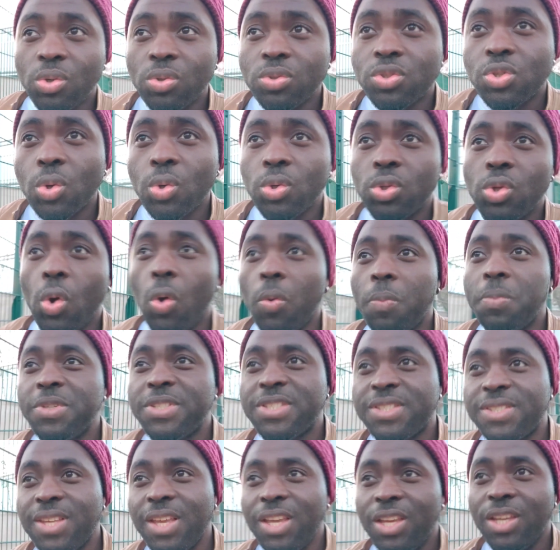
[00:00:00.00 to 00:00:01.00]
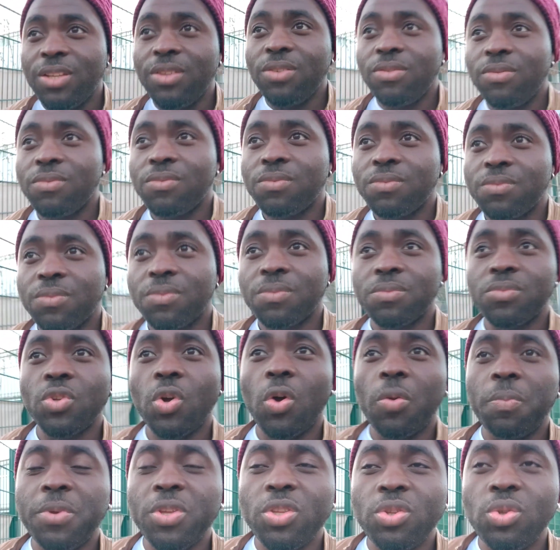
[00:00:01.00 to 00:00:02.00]
so they will be seeing, they
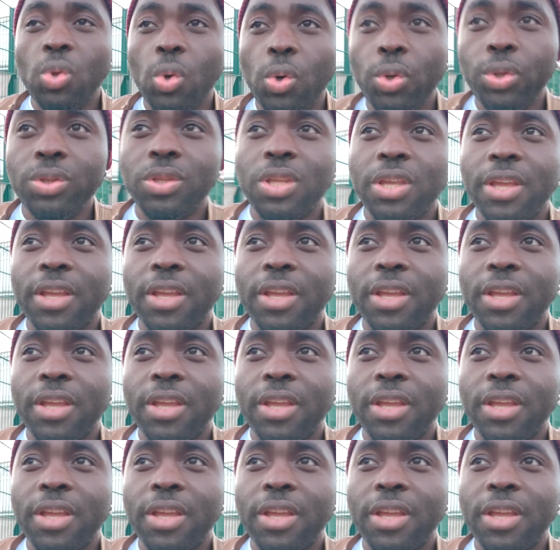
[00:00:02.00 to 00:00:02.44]
will be knowing